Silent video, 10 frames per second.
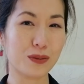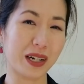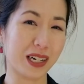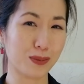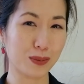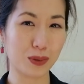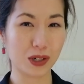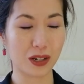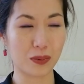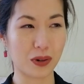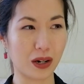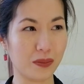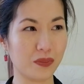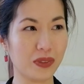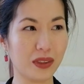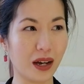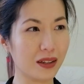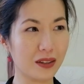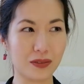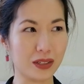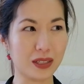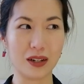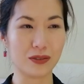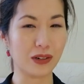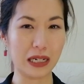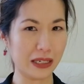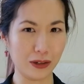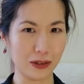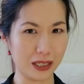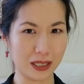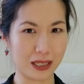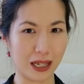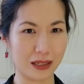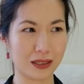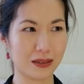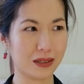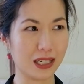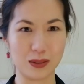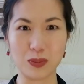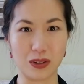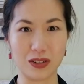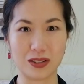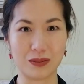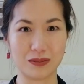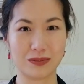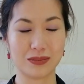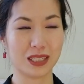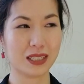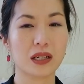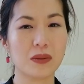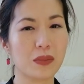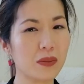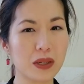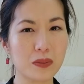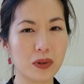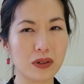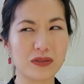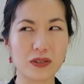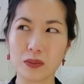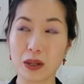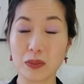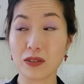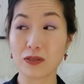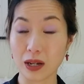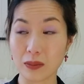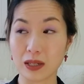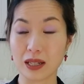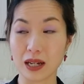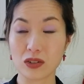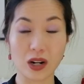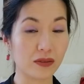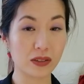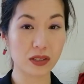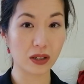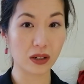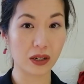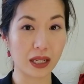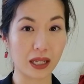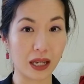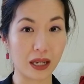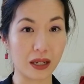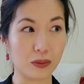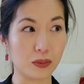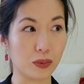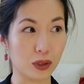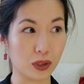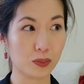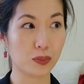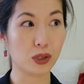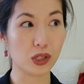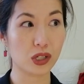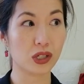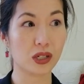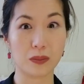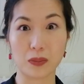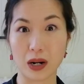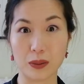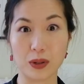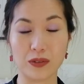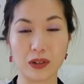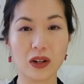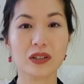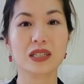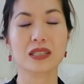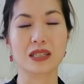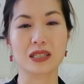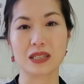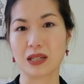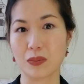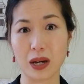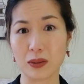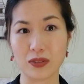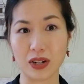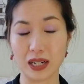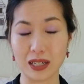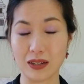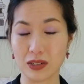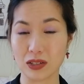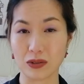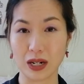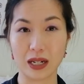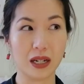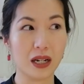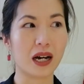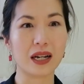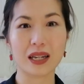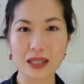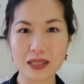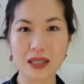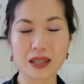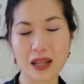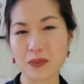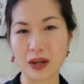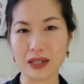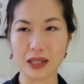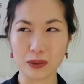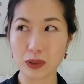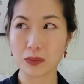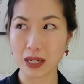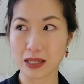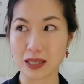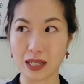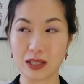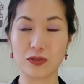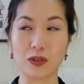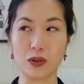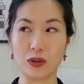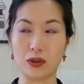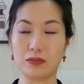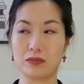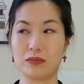my husband pushing the pram, neither of us have really noticed that it's bothersome. It might be important for maybe a family that travels a lot and they would push the pram over long distances and perhaps very uneven terrain. I guess in that manner, it would make sense for